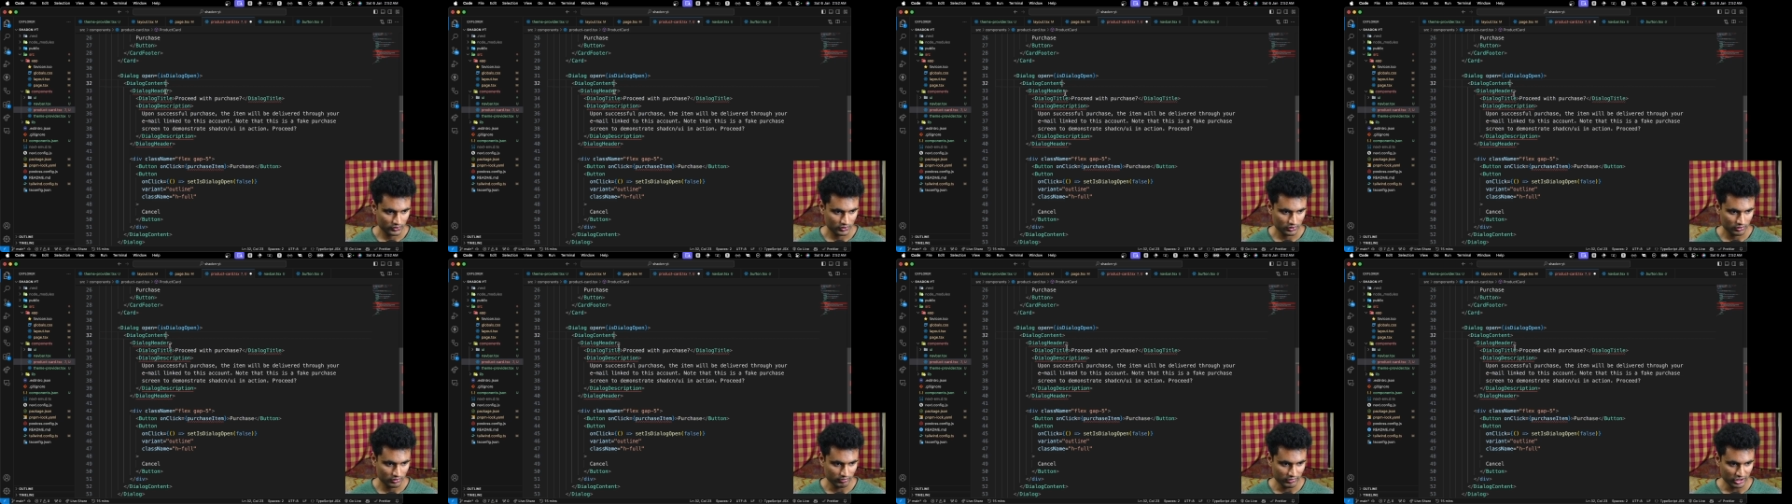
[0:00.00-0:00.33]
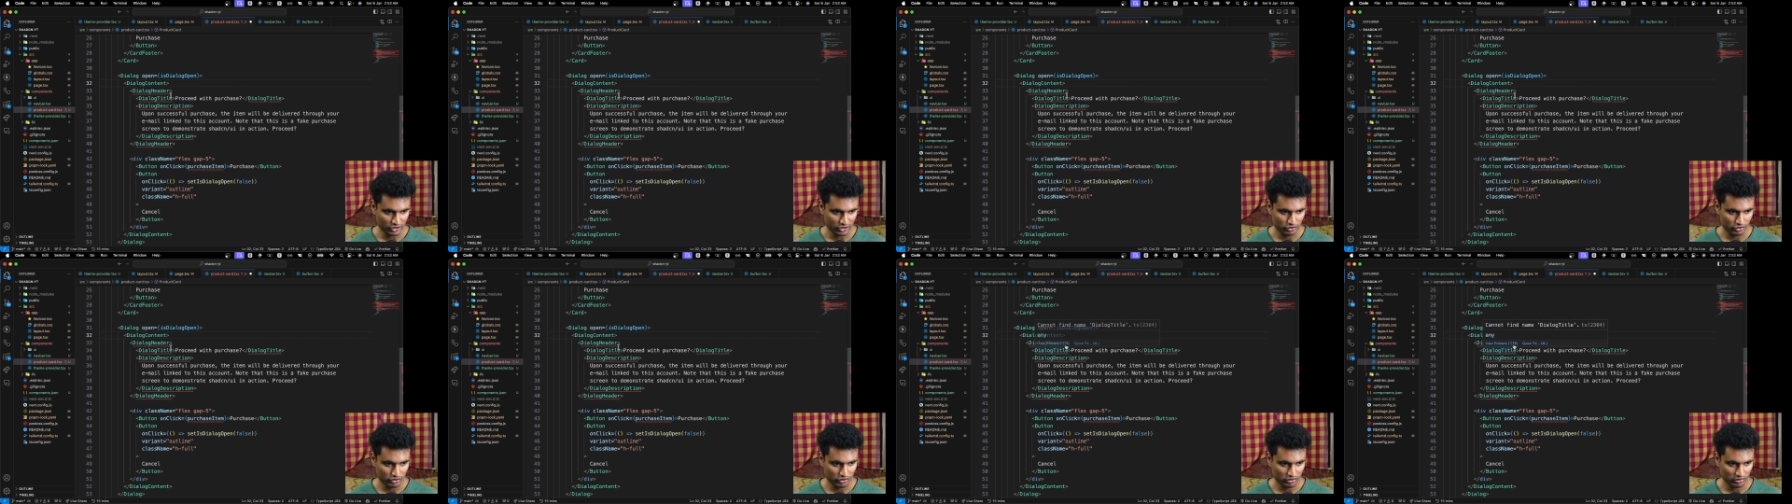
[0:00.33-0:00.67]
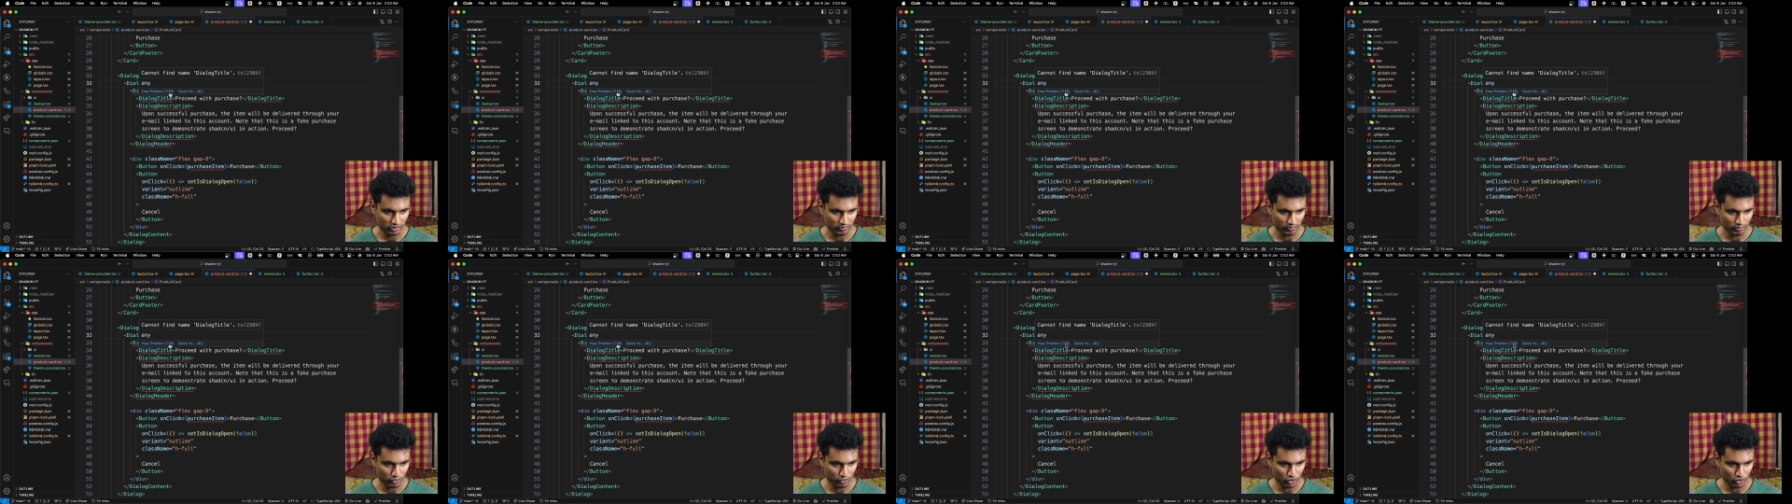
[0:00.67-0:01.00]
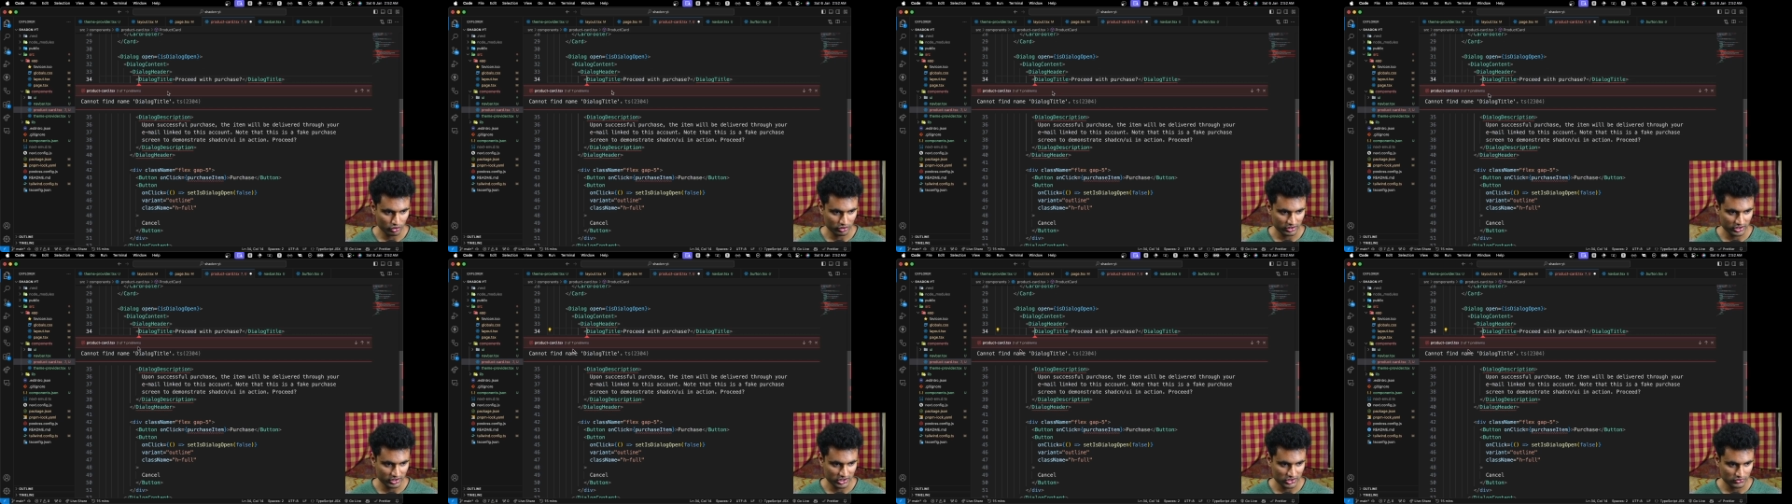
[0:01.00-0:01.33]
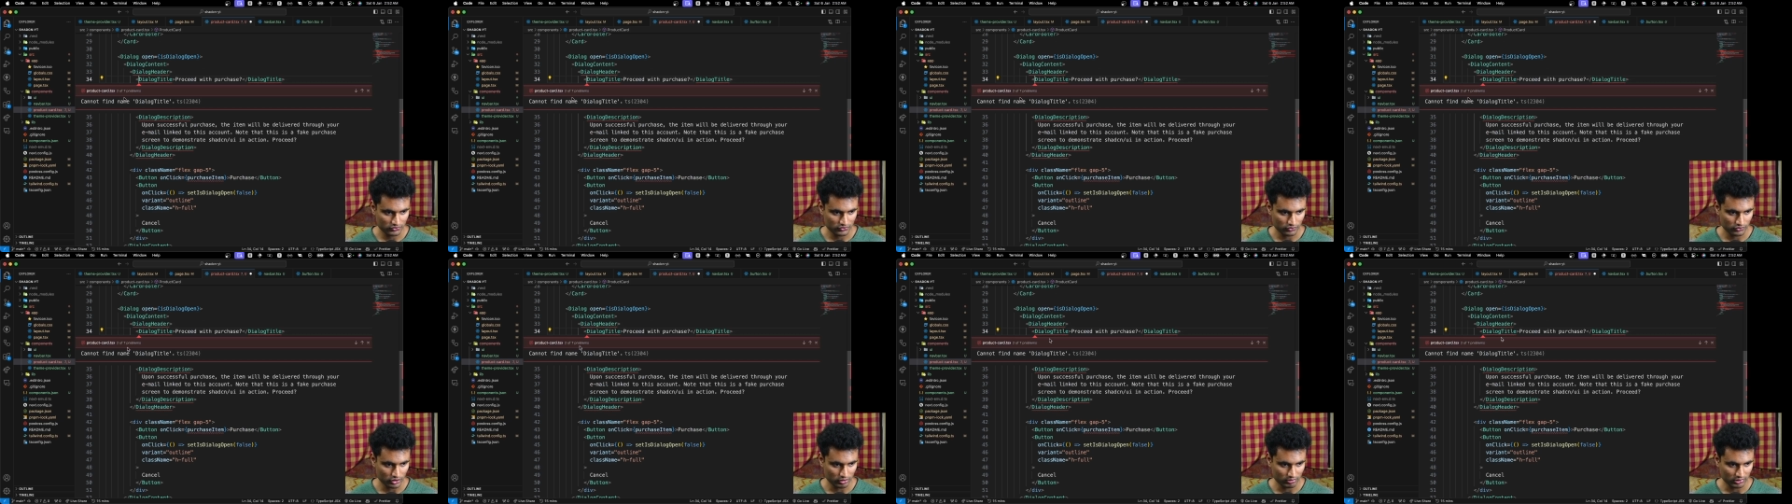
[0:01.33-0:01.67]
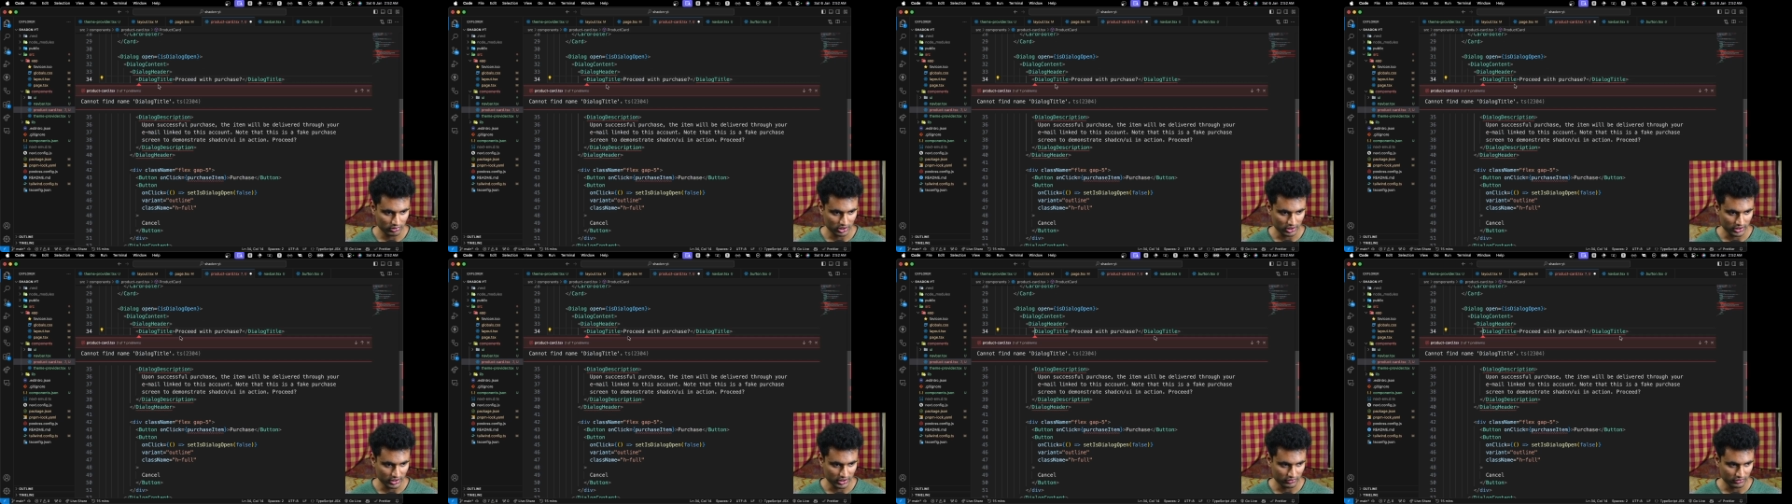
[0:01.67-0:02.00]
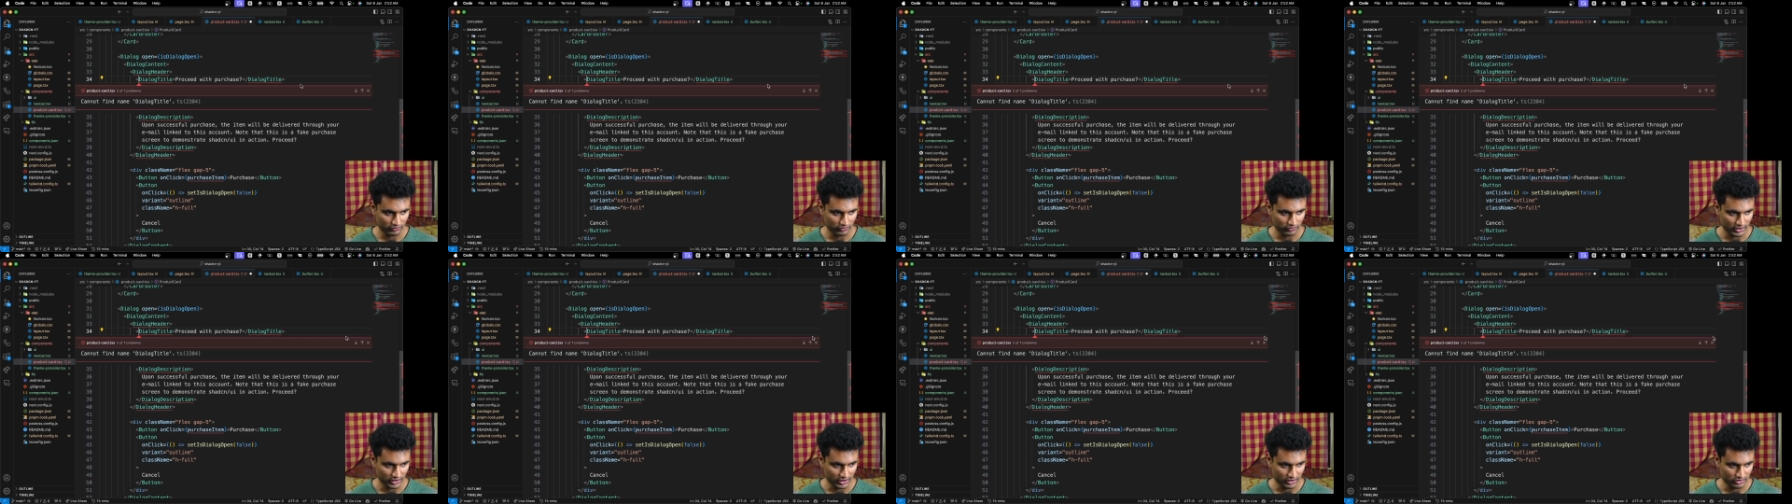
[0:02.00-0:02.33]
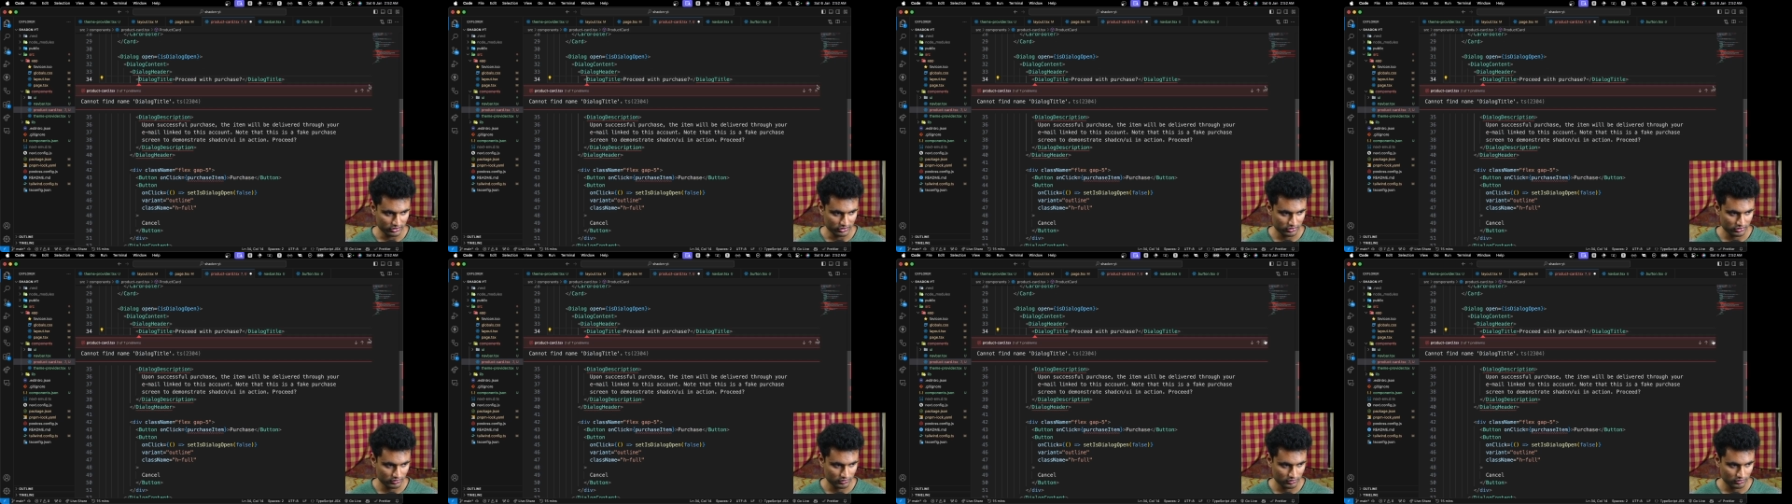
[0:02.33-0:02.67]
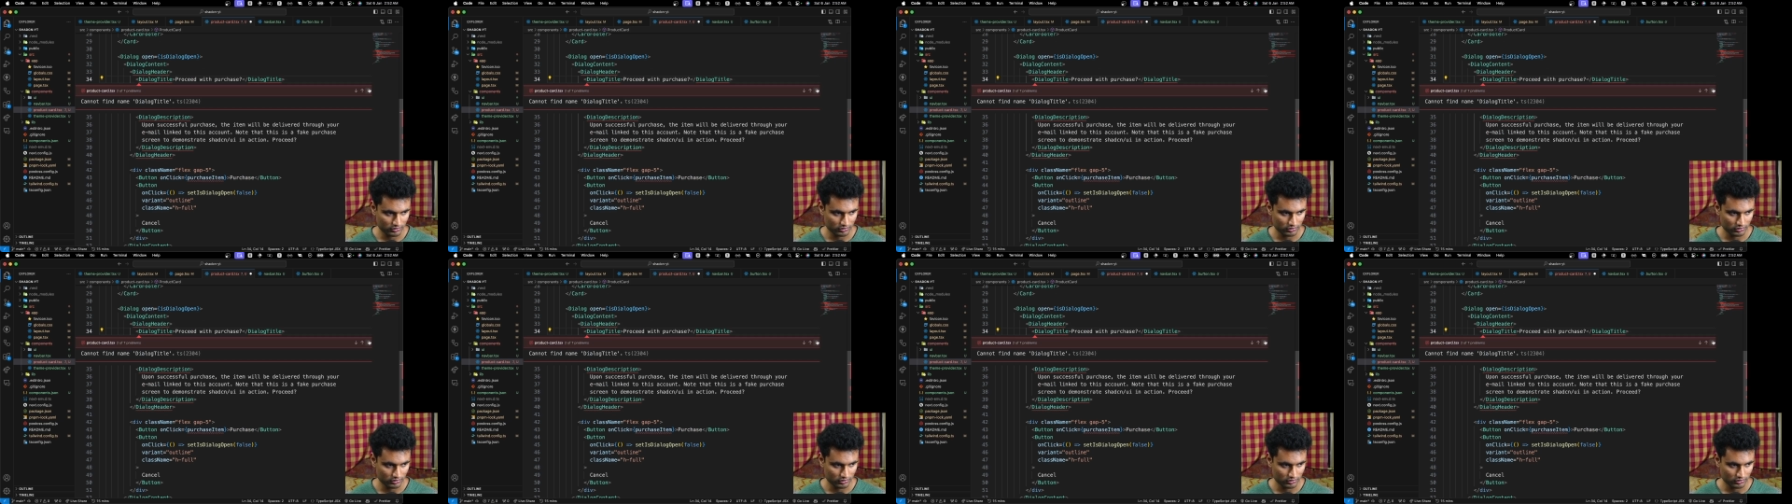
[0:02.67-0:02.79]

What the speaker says: Make sure you import these from the correct files.